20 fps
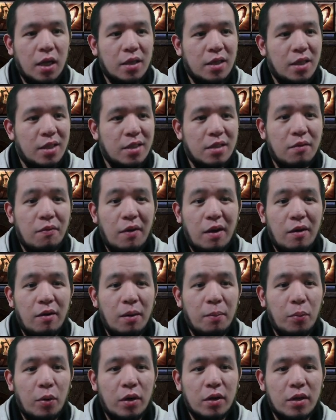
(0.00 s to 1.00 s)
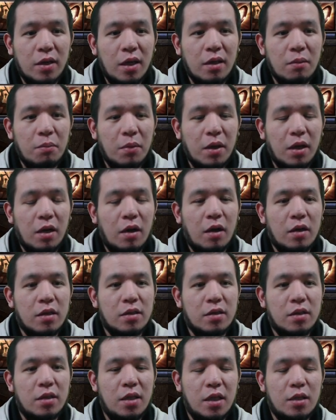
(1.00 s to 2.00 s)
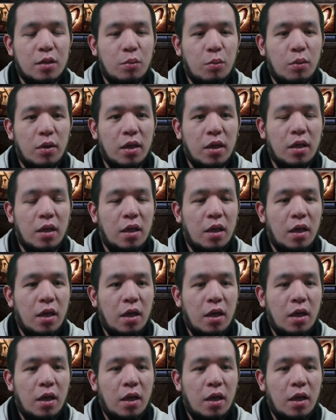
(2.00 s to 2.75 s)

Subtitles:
This is very important because this will